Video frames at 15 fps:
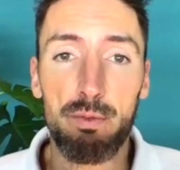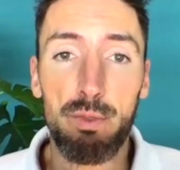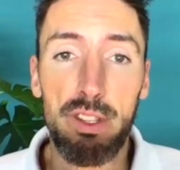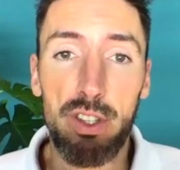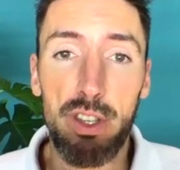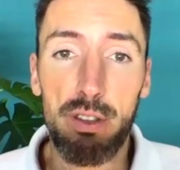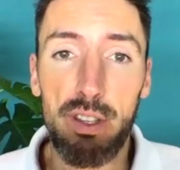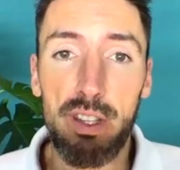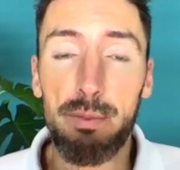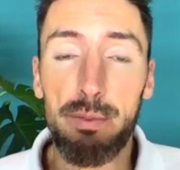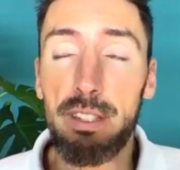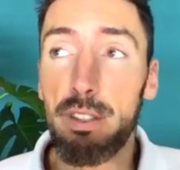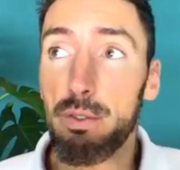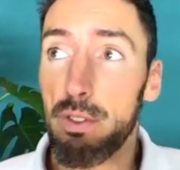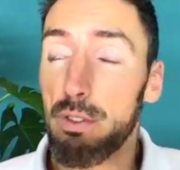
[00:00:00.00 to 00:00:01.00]
Which
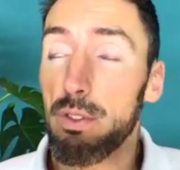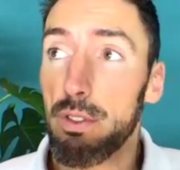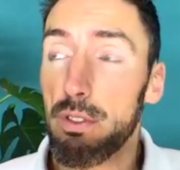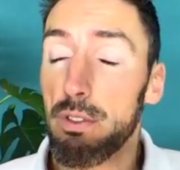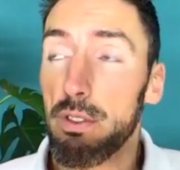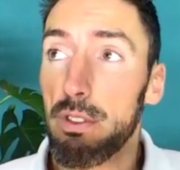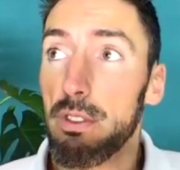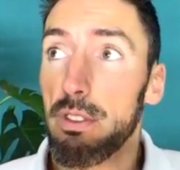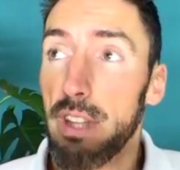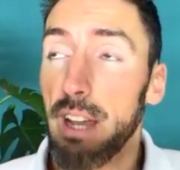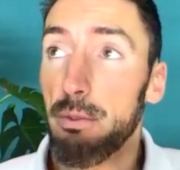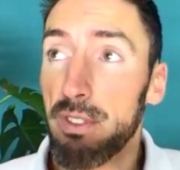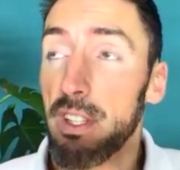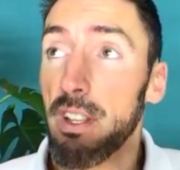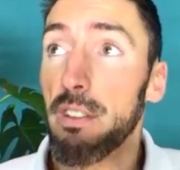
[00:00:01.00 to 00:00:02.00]
that
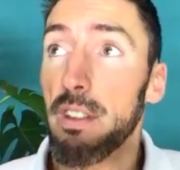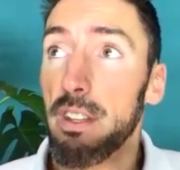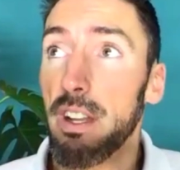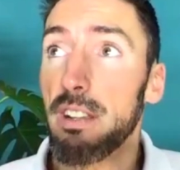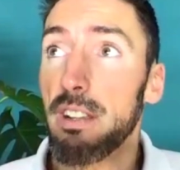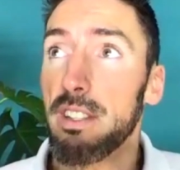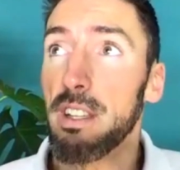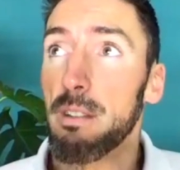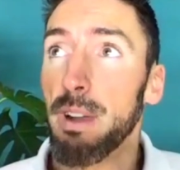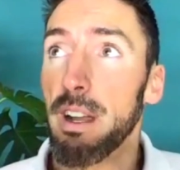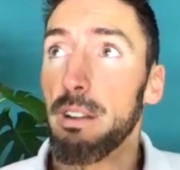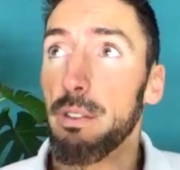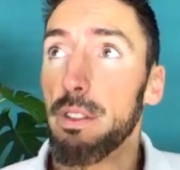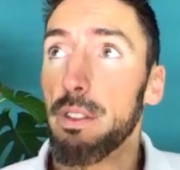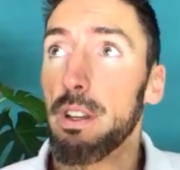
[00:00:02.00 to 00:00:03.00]
was another nice thing
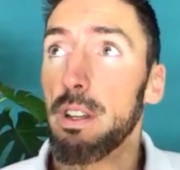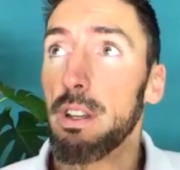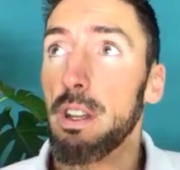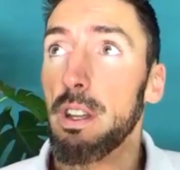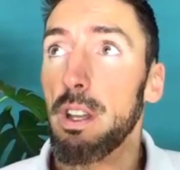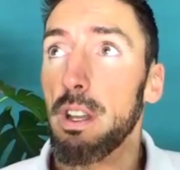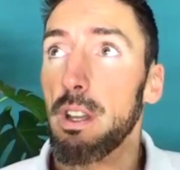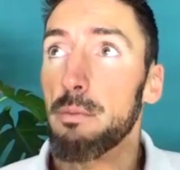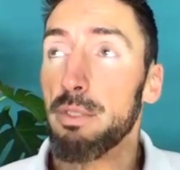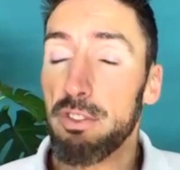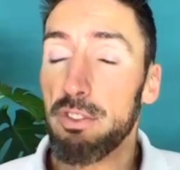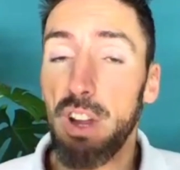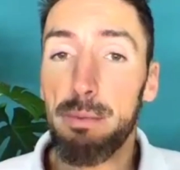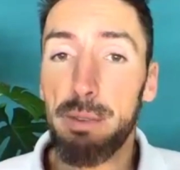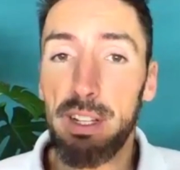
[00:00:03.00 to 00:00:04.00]
about the
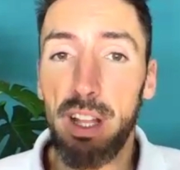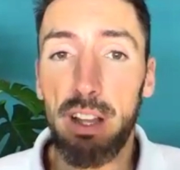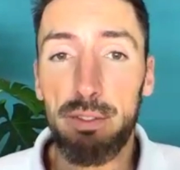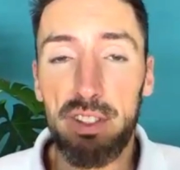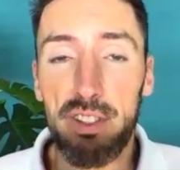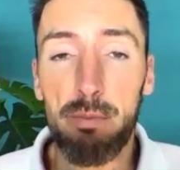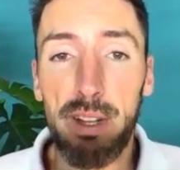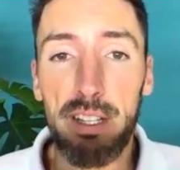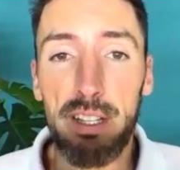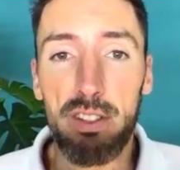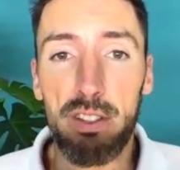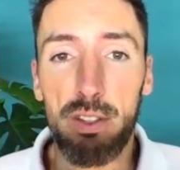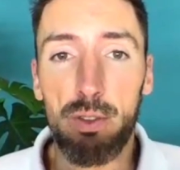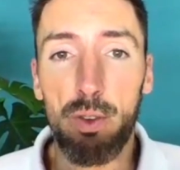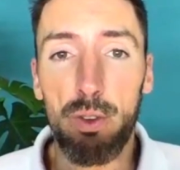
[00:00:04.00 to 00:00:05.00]
Prescribing Lifestyle
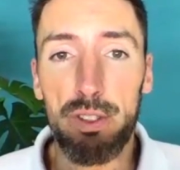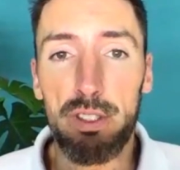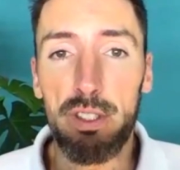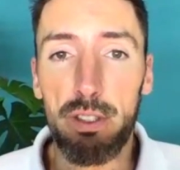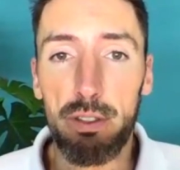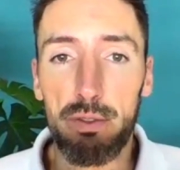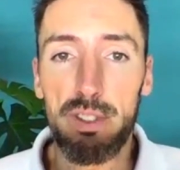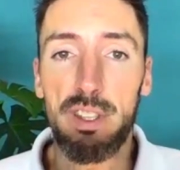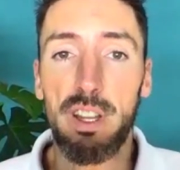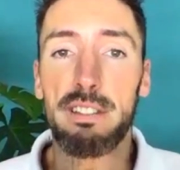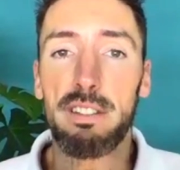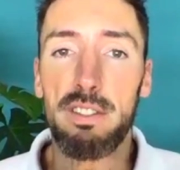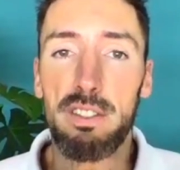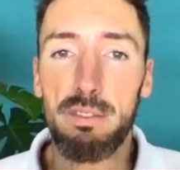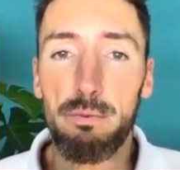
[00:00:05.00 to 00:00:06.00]
Medicine course, and you
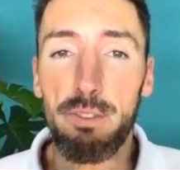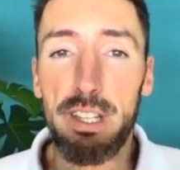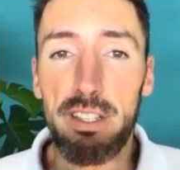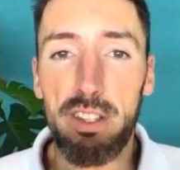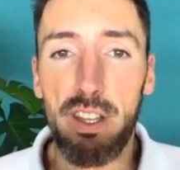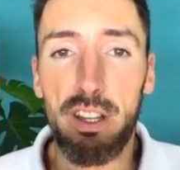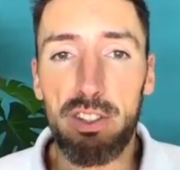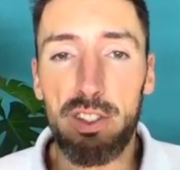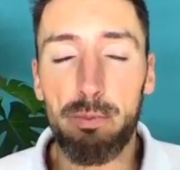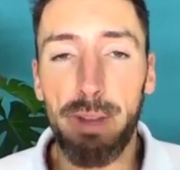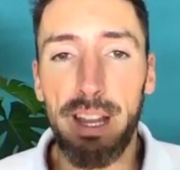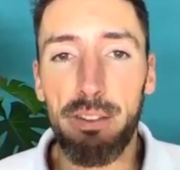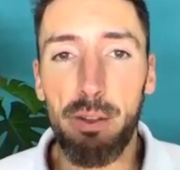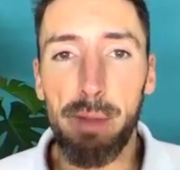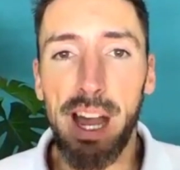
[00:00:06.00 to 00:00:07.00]
cited some research
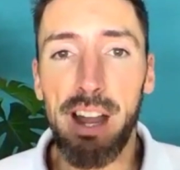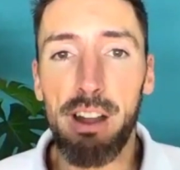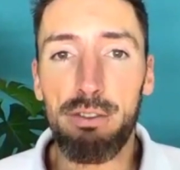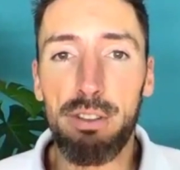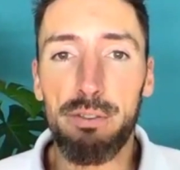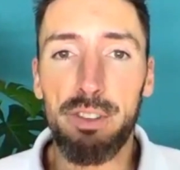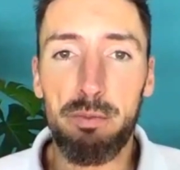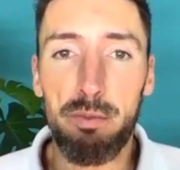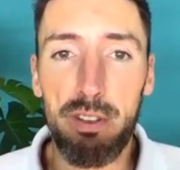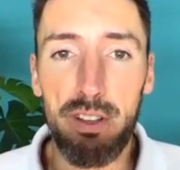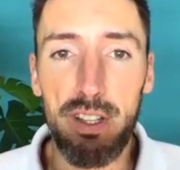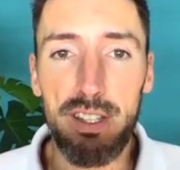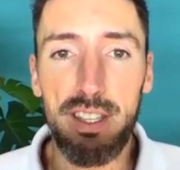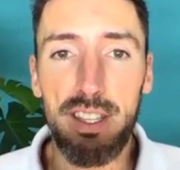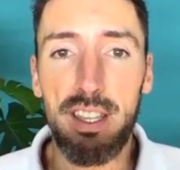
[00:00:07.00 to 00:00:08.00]
about the power of
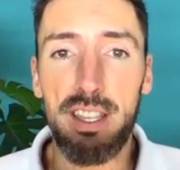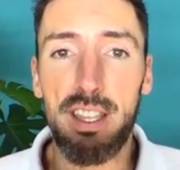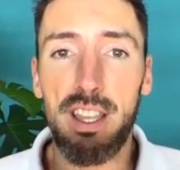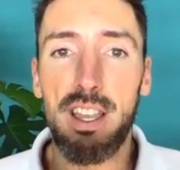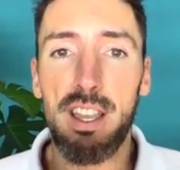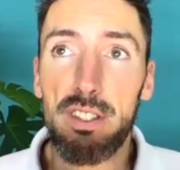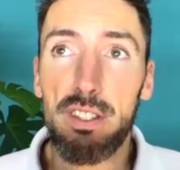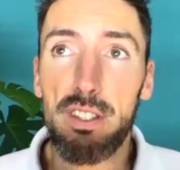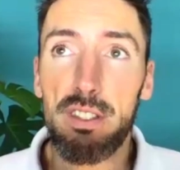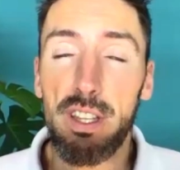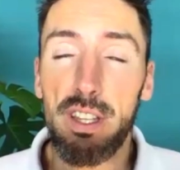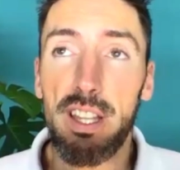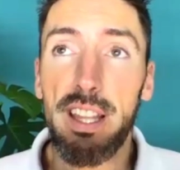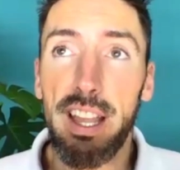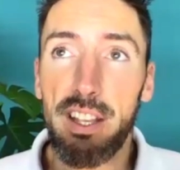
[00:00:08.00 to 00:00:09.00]
community, the
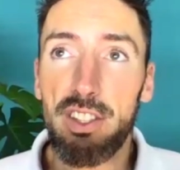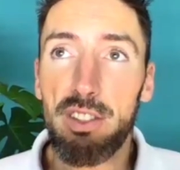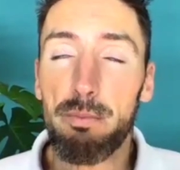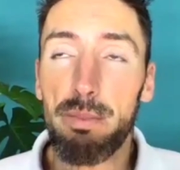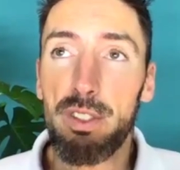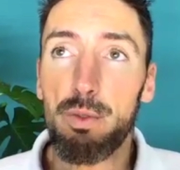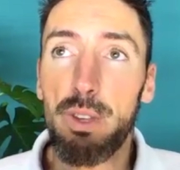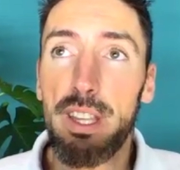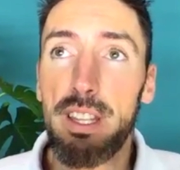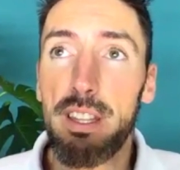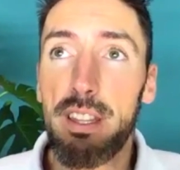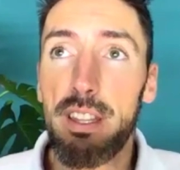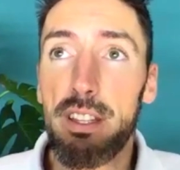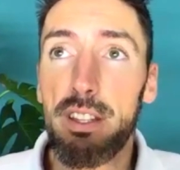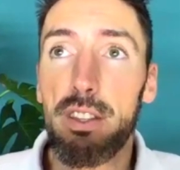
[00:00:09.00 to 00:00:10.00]
connection between
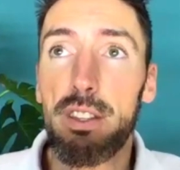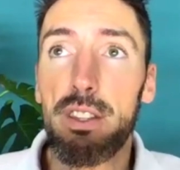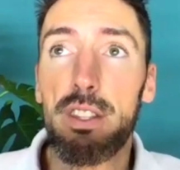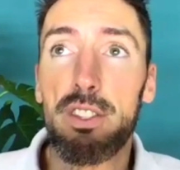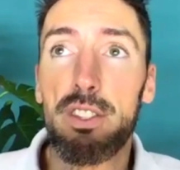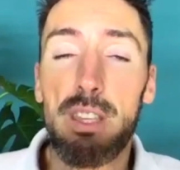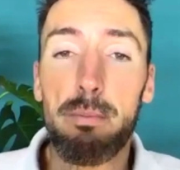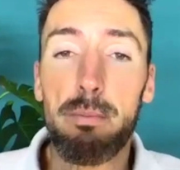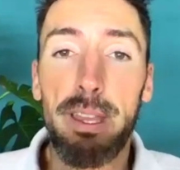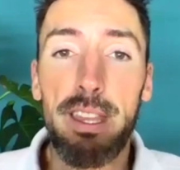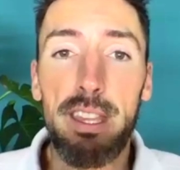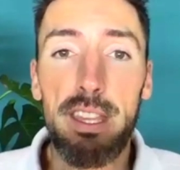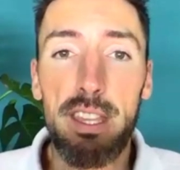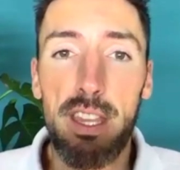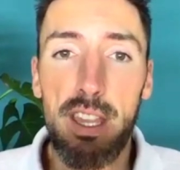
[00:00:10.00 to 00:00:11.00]
the
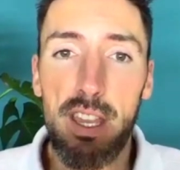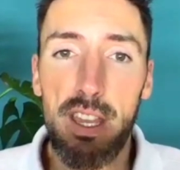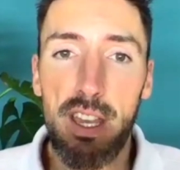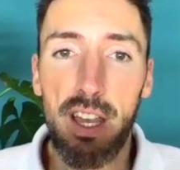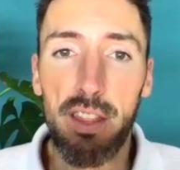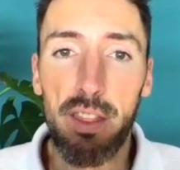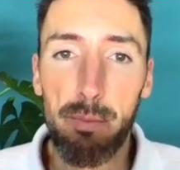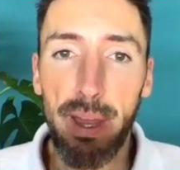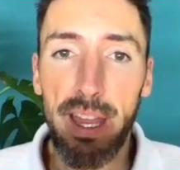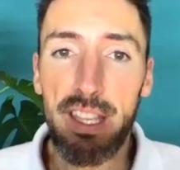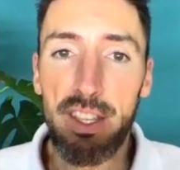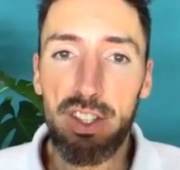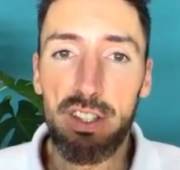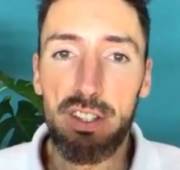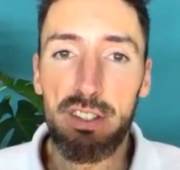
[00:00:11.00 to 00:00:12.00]
GP and the
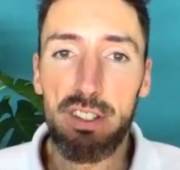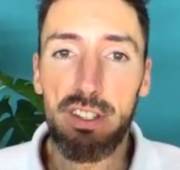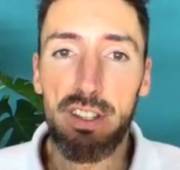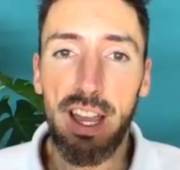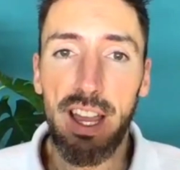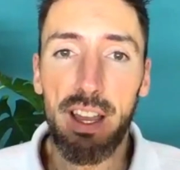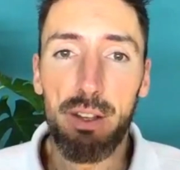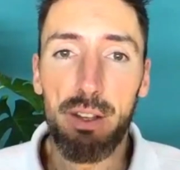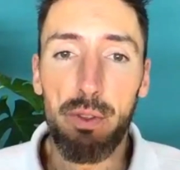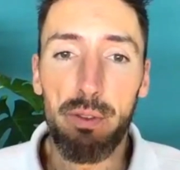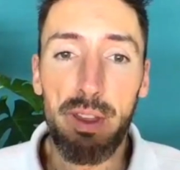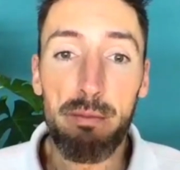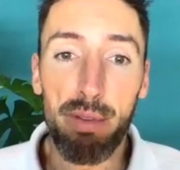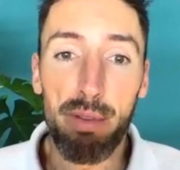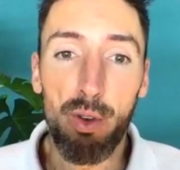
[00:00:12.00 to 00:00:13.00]
patient, and how
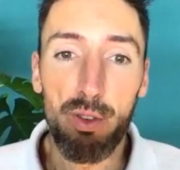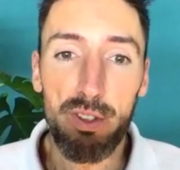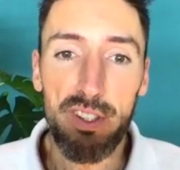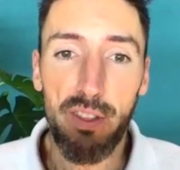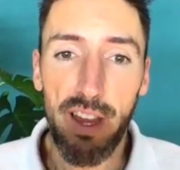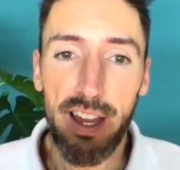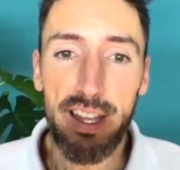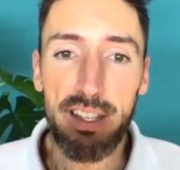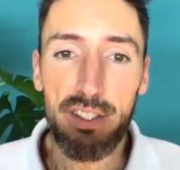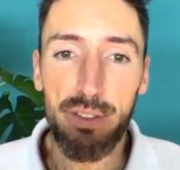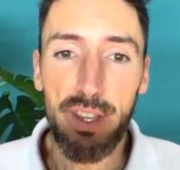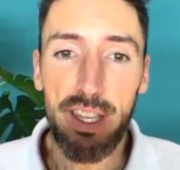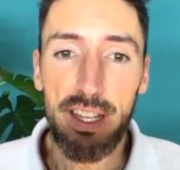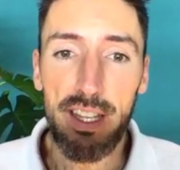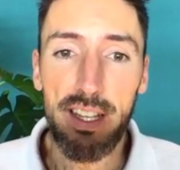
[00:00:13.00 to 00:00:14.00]
important that is for
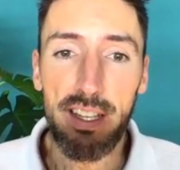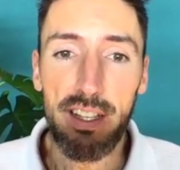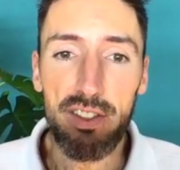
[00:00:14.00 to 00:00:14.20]
healing.